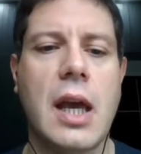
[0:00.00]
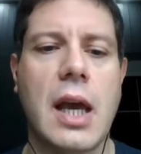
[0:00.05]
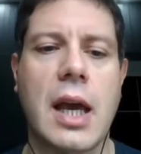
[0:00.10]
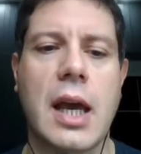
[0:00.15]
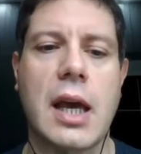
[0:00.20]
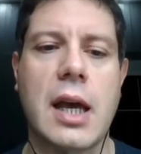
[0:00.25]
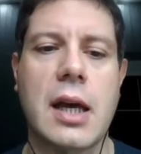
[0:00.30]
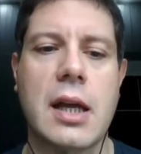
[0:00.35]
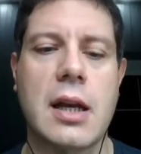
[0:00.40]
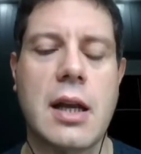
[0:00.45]

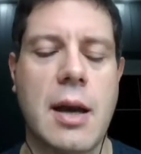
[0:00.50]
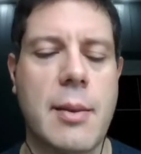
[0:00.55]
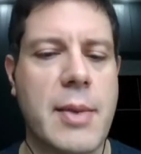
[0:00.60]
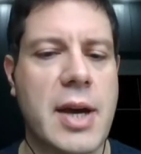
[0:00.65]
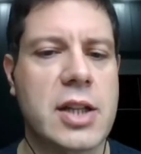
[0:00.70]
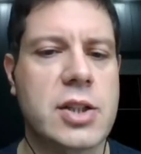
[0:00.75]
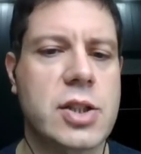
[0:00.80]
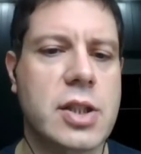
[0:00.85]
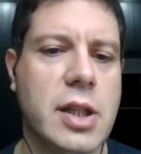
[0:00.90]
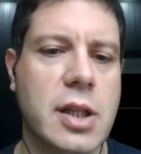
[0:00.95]
And I'm
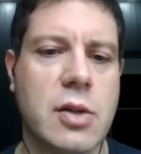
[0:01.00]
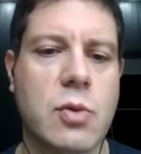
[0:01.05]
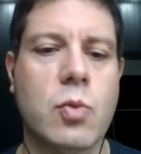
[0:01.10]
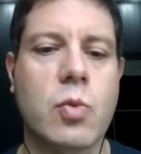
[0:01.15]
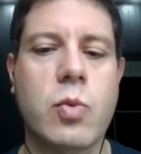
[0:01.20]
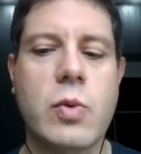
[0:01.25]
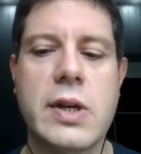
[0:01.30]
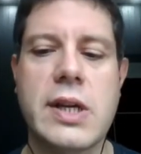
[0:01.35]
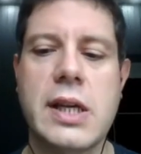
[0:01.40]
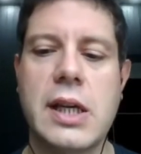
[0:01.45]
actually going to
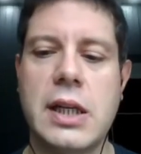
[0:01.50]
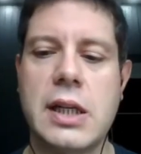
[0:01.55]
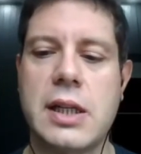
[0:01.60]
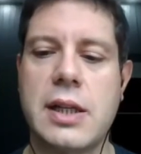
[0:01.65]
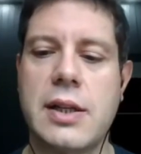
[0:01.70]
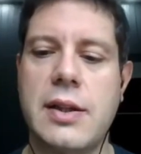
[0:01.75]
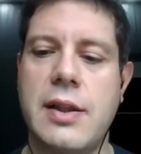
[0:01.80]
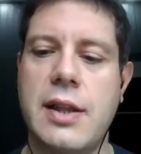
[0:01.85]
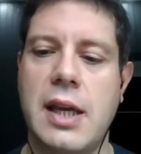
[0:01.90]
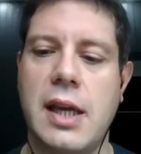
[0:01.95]
read
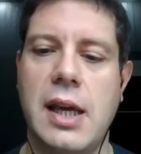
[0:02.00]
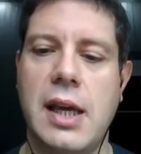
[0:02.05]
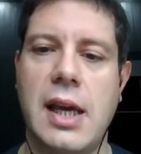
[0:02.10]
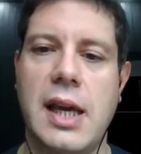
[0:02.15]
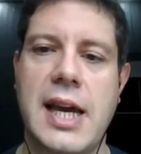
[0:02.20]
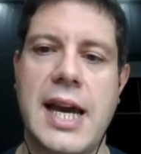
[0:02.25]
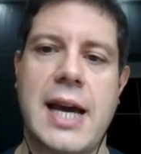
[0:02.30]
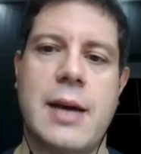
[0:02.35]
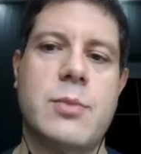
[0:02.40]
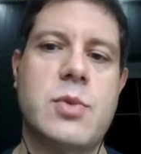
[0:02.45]
the
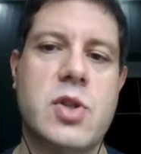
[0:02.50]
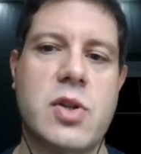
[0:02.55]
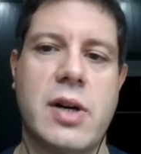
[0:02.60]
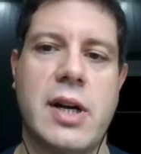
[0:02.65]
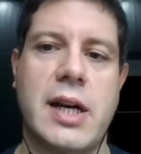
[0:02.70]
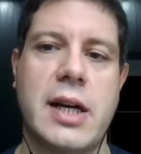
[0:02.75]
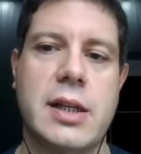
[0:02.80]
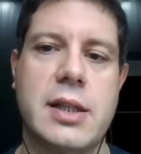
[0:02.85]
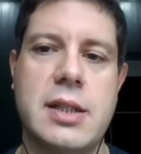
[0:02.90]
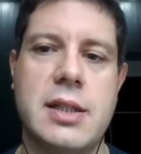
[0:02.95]

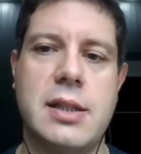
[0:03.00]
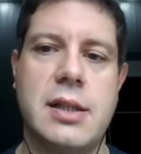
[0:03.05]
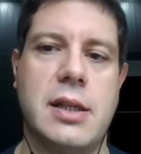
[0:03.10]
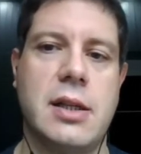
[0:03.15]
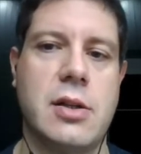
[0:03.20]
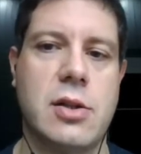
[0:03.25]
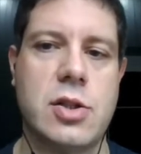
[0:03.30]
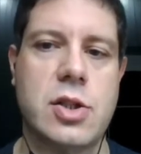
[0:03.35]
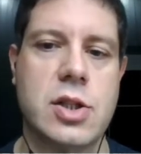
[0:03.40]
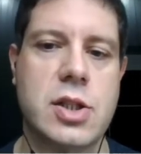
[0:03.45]
abstract
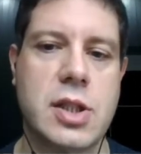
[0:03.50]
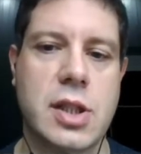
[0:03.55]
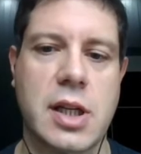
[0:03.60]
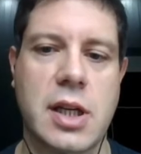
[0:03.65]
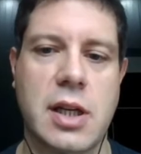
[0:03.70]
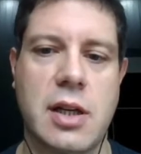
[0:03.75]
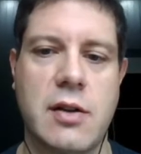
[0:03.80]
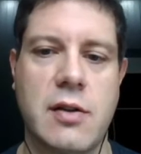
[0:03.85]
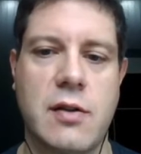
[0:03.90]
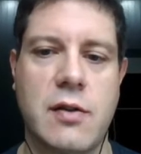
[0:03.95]
here just to
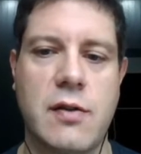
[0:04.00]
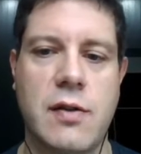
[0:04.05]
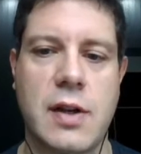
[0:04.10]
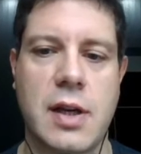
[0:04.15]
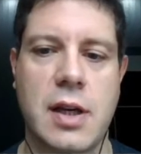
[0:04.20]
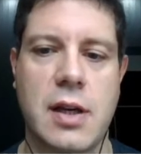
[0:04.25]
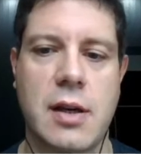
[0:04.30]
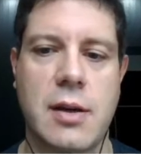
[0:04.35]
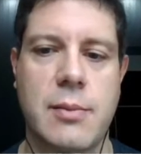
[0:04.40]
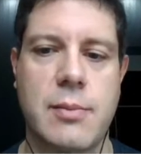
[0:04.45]
kind of
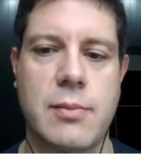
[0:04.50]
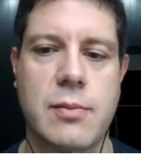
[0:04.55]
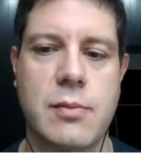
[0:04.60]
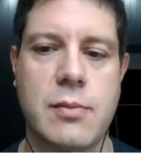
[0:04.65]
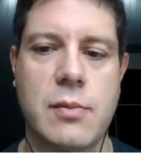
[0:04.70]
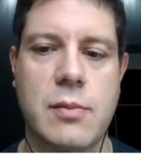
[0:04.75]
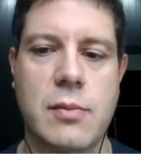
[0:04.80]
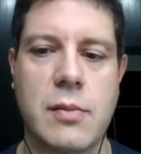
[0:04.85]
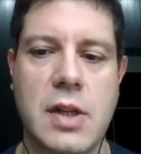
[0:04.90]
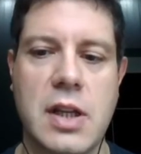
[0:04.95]
um,
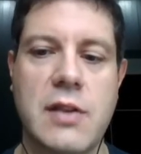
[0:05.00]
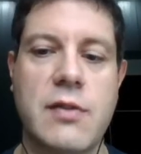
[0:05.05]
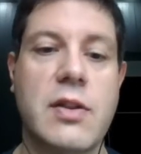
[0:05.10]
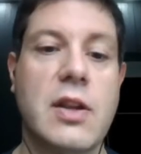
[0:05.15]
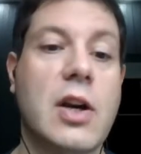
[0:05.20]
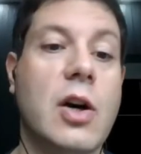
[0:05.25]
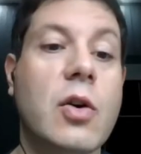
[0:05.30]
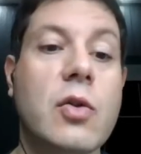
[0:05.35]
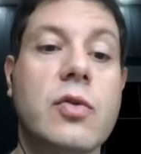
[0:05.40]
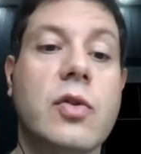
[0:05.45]
give the
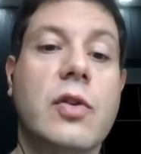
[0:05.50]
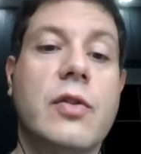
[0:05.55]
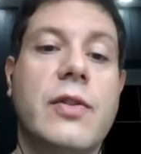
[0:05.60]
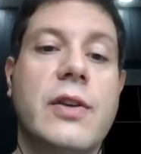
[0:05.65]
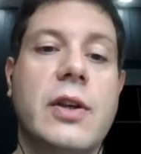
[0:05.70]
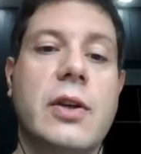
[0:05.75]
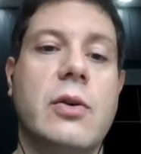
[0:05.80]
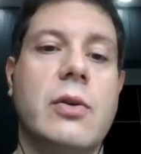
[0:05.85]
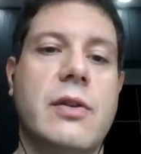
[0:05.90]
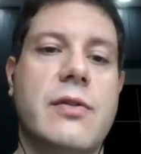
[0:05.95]

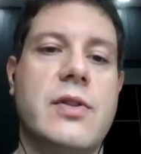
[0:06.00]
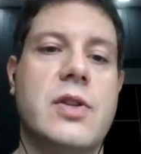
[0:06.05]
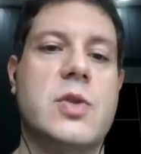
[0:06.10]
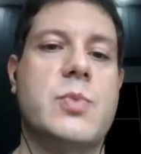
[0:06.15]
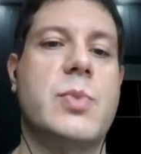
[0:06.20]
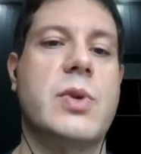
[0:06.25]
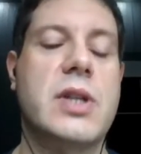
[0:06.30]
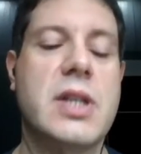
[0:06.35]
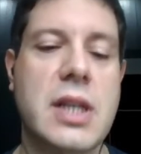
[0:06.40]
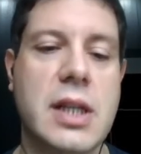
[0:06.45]
overview of this
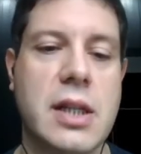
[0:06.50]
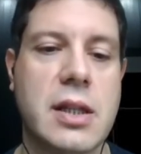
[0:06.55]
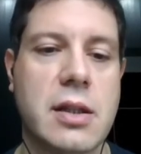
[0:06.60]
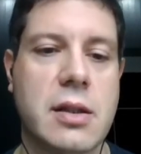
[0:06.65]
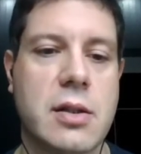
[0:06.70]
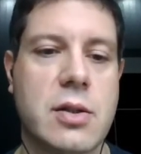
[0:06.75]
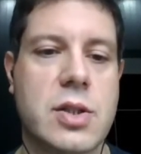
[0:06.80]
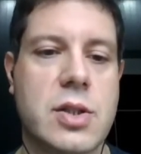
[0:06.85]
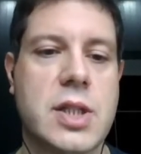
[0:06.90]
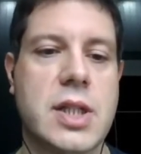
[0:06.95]

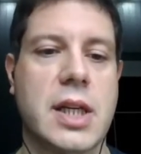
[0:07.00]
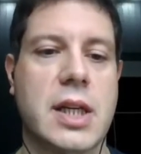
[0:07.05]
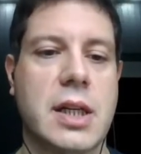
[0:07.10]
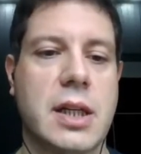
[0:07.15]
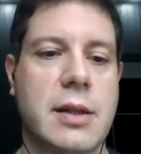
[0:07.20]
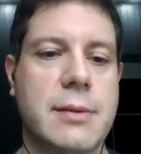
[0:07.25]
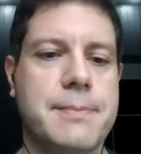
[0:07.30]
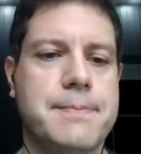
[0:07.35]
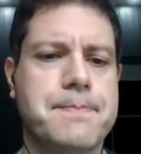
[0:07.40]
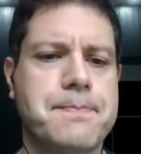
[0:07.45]
particular study.
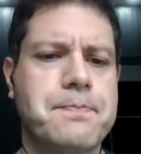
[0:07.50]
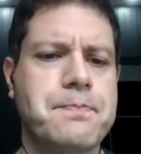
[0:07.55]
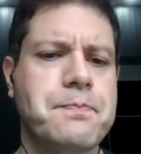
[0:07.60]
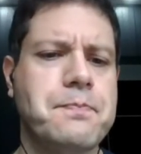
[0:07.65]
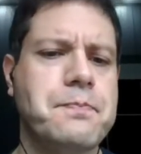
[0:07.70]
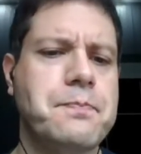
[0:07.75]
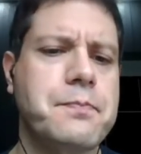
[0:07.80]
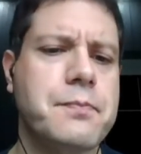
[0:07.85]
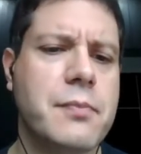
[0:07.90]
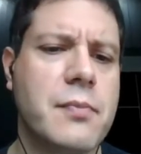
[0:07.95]

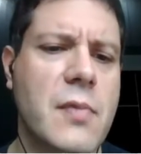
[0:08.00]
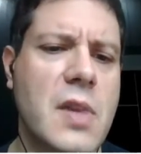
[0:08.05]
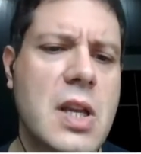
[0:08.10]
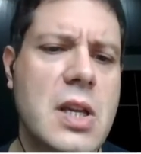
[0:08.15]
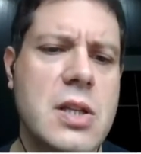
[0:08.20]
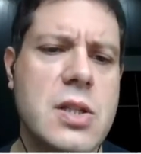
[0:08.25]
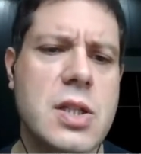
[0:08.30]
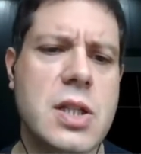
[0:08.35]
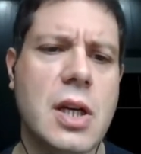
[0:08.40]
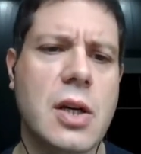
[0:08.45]

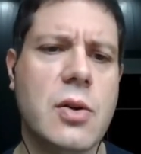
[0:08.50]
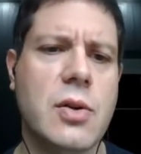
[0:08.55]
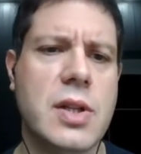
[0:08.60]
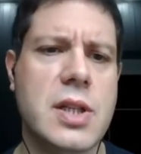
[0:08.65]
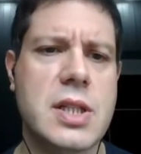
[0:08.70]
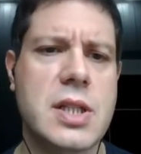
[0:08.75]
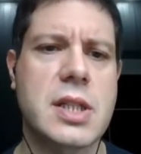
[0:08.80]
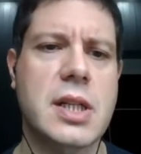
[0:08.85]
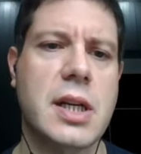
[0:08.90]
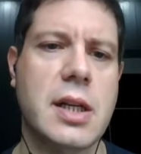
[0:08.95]
So
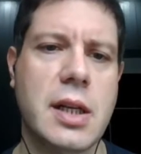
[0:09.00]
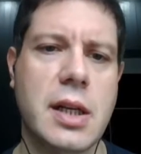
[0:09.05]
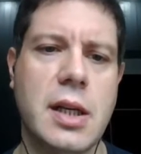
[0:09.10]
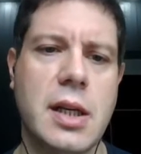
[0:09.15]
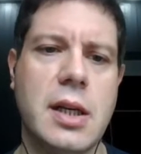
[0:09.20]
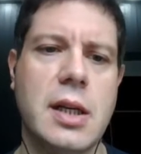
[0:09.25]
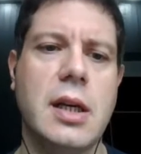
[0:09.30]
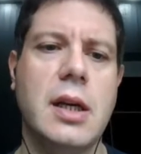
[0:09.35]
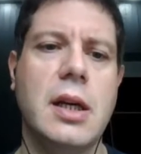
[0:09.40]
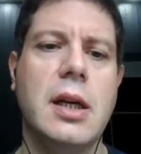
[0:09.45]
this
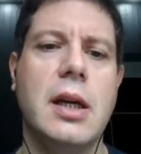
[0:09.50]
study,